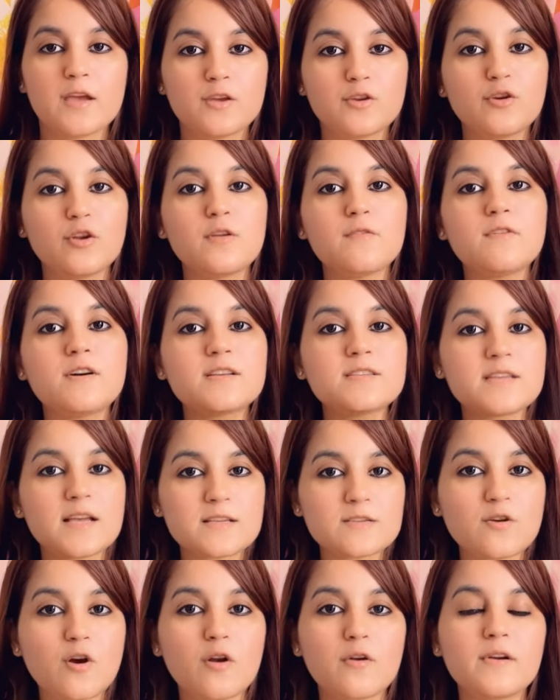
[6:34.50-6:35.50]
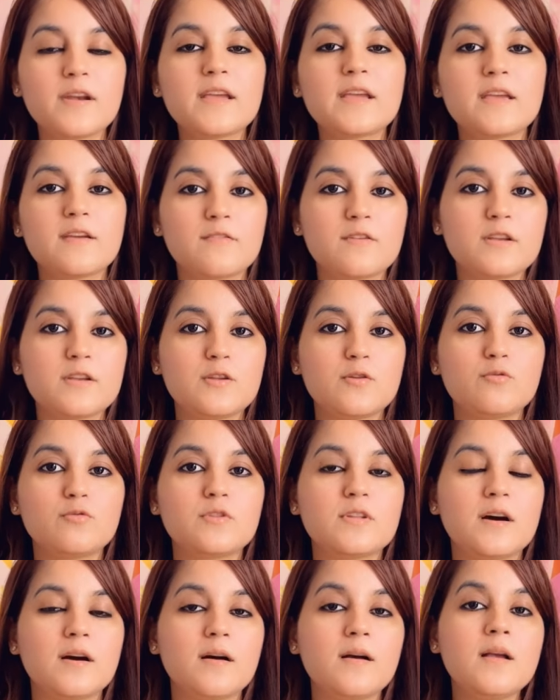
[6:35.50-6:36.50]
Universe has already given you
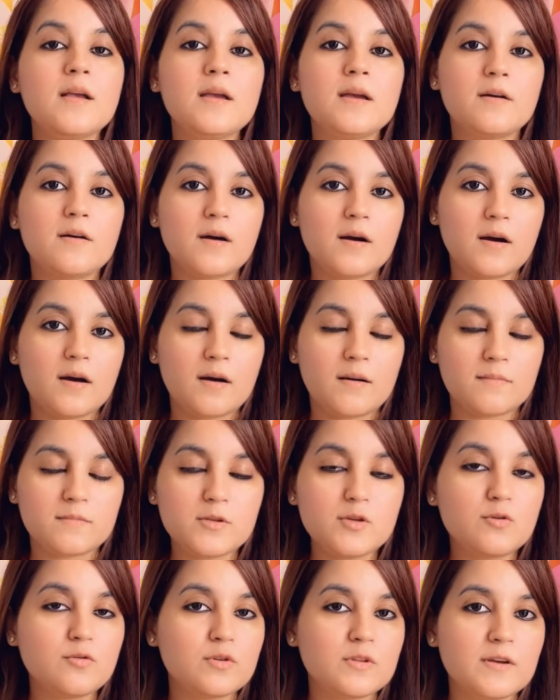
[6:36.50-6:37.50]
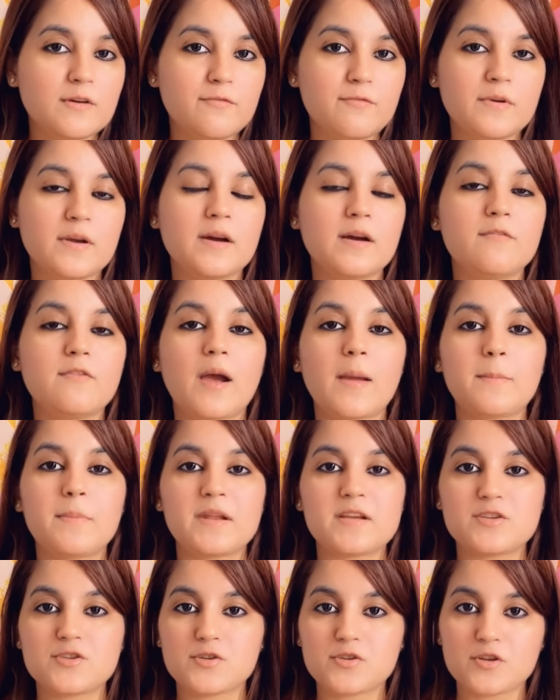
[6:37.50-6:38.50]
the
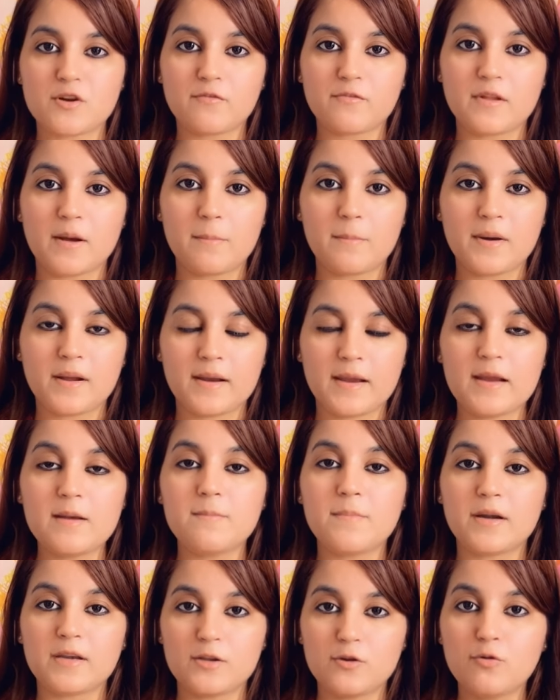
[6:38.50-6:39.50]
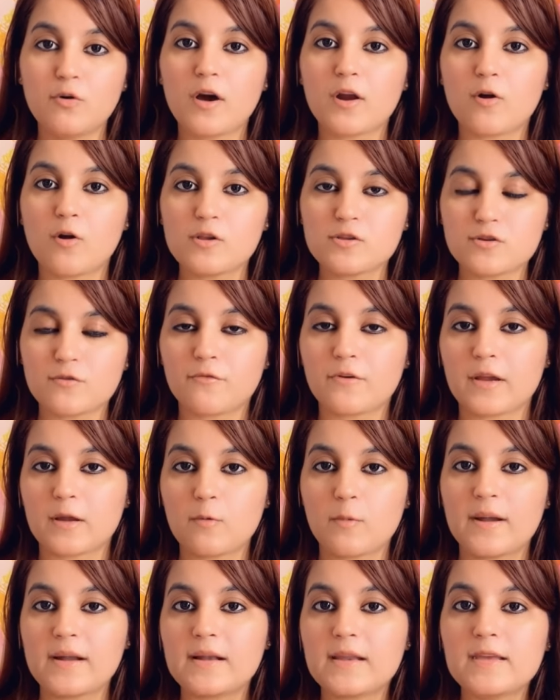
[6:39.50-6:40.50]
vibrations of number 8, but you are also
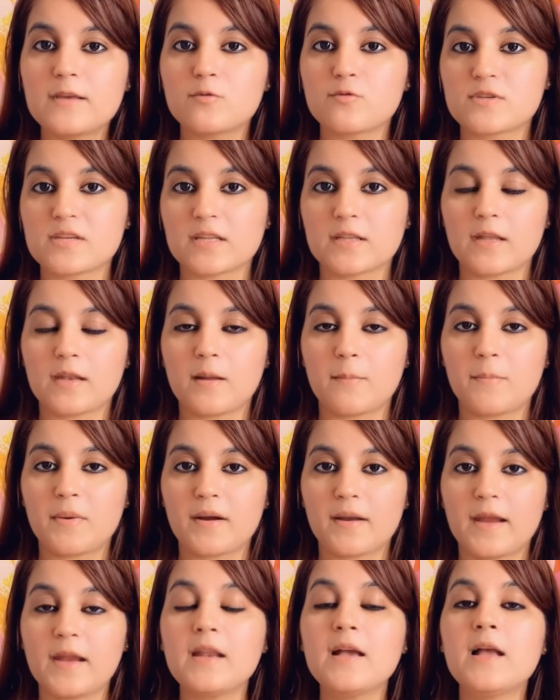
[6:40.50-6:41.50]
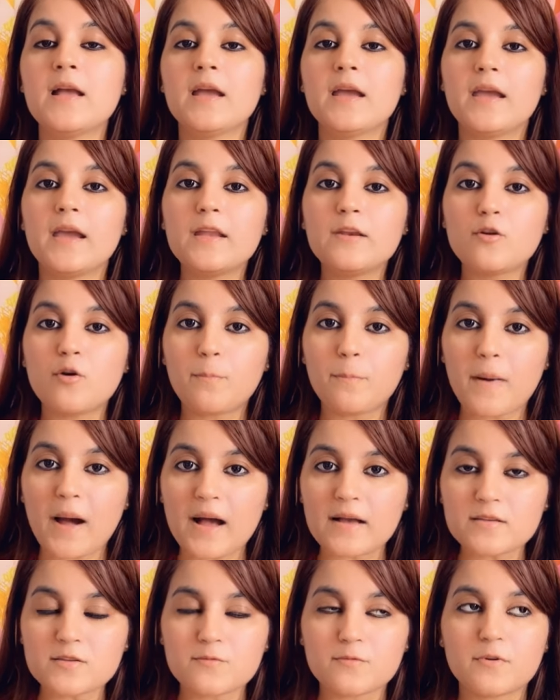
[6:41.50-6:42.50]
frequently using the number 8 in your
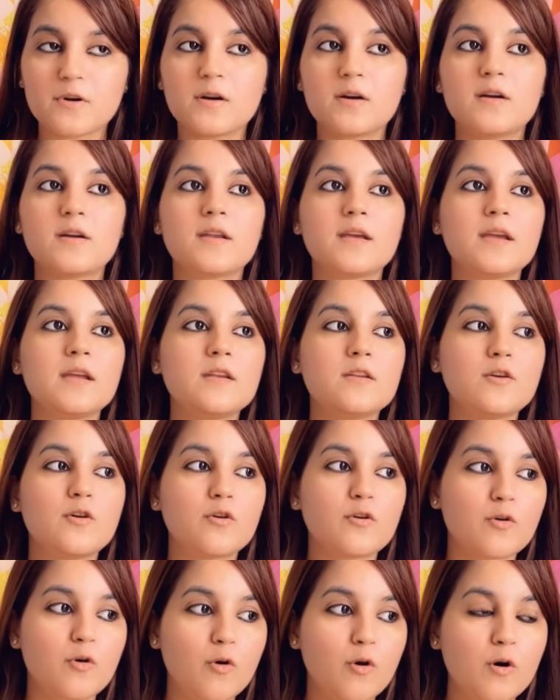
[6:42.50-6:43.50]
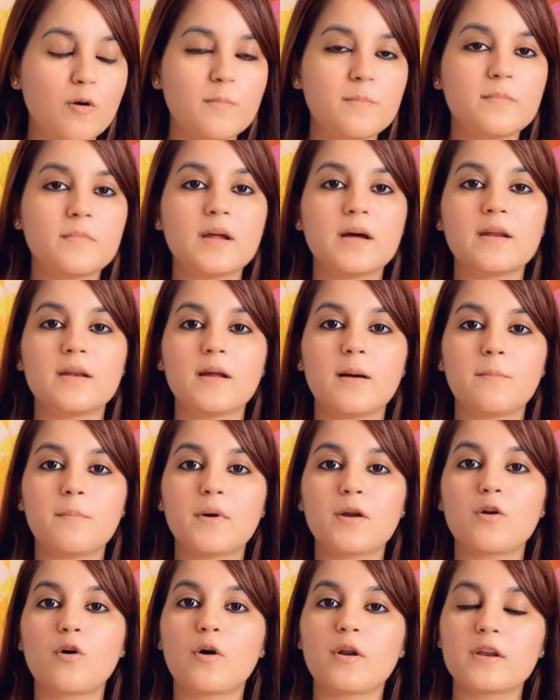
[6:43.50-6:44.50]
password, in your home
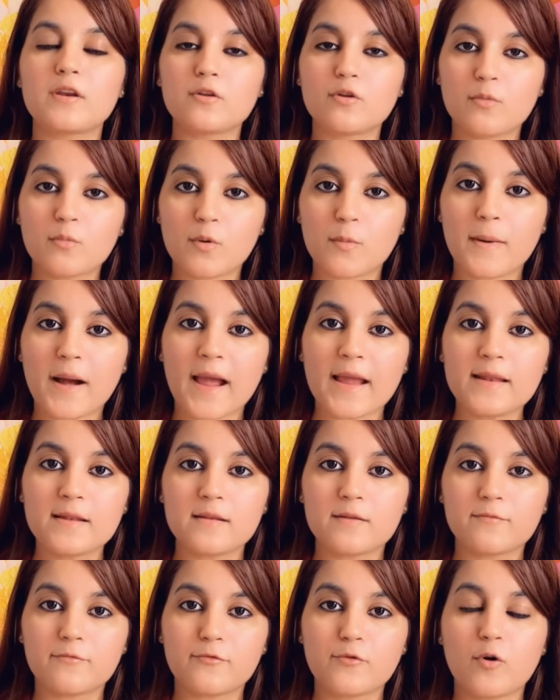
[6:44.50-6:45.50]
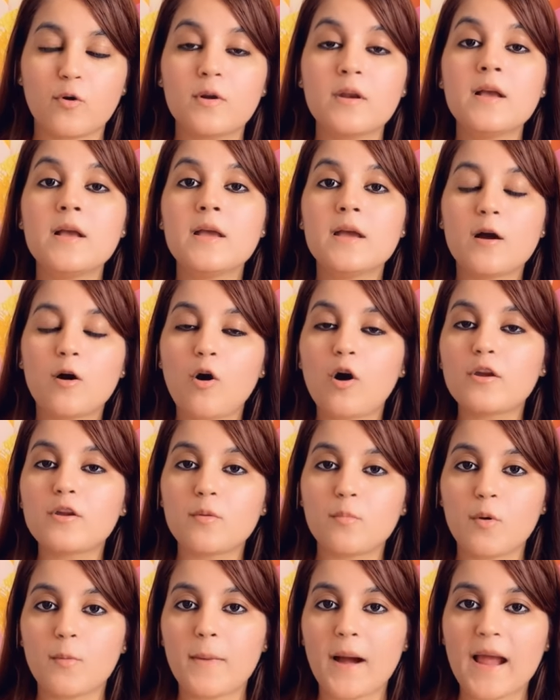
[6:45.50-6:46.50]
number, or in your mobile phone, on
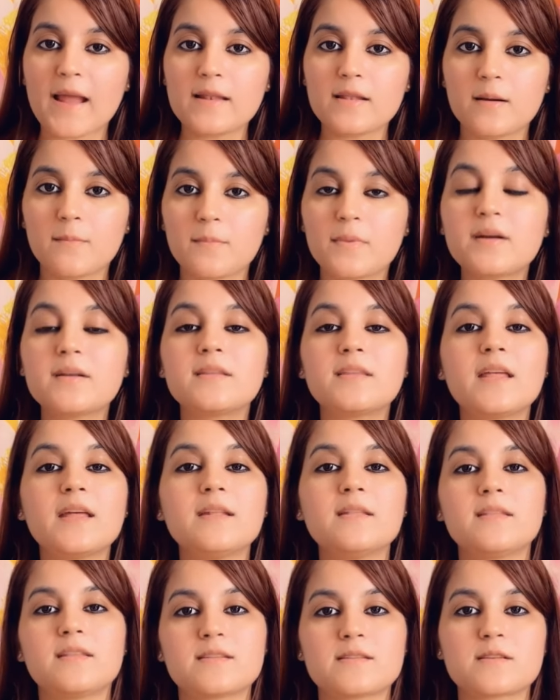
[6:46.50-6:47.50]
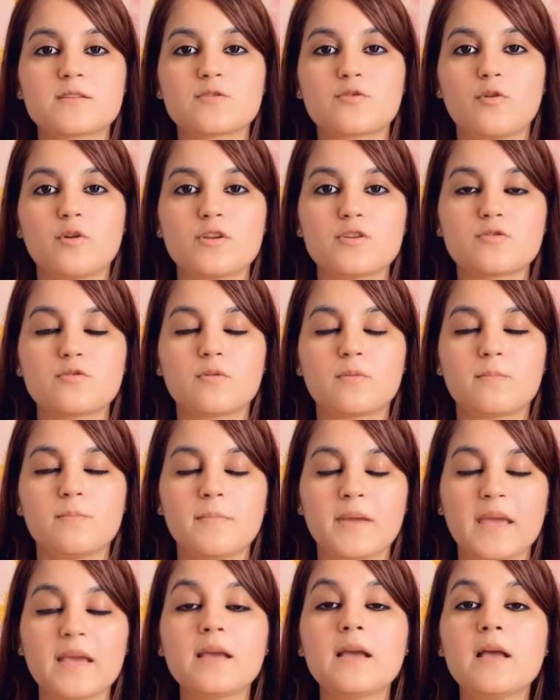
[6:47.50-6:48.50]
your mobile number. Then this is going to
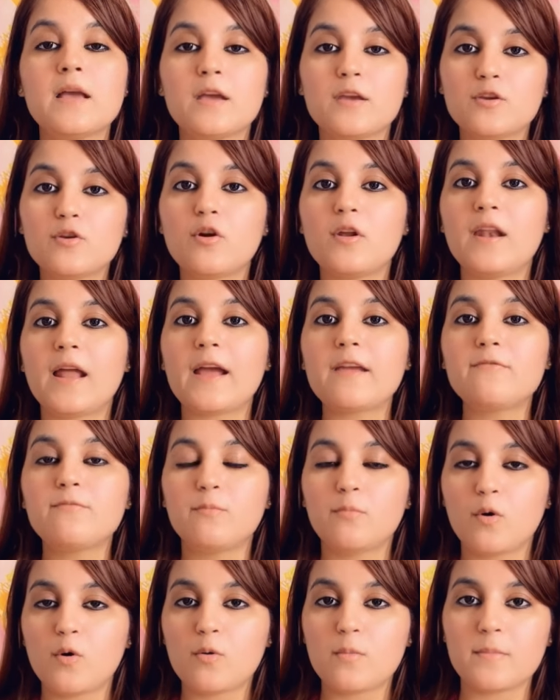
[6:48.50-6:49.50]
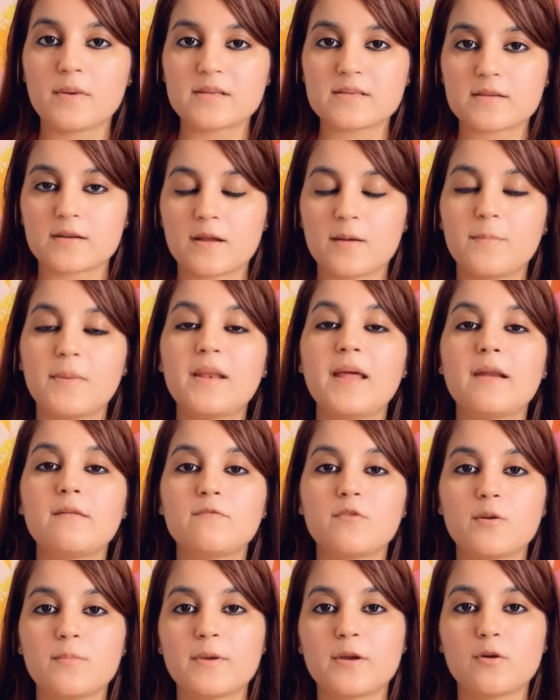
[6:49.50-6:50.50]
make your life more miserable
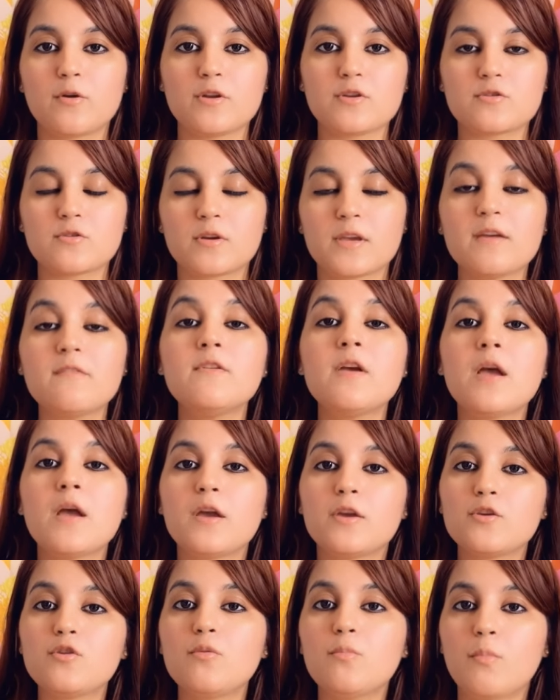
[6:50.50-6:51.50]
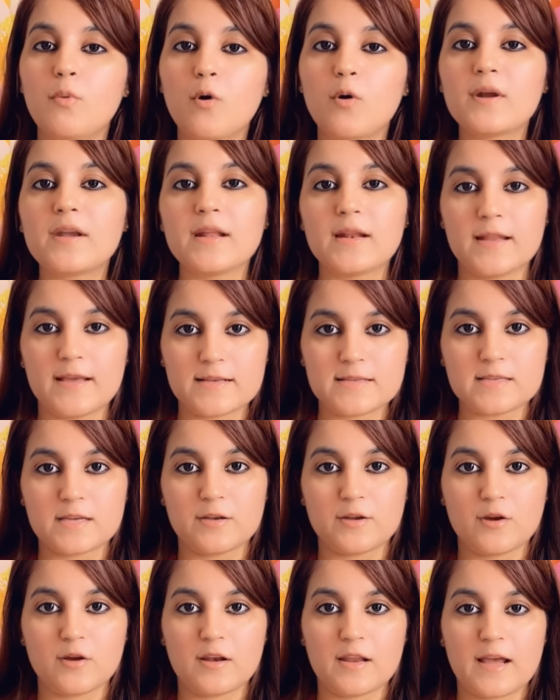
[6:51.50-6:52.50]
and will be going to give you more delays
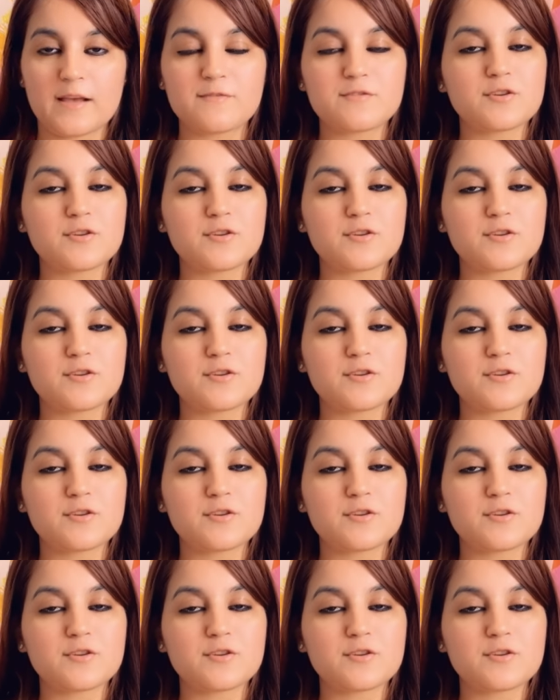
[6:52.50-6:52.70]
in your life.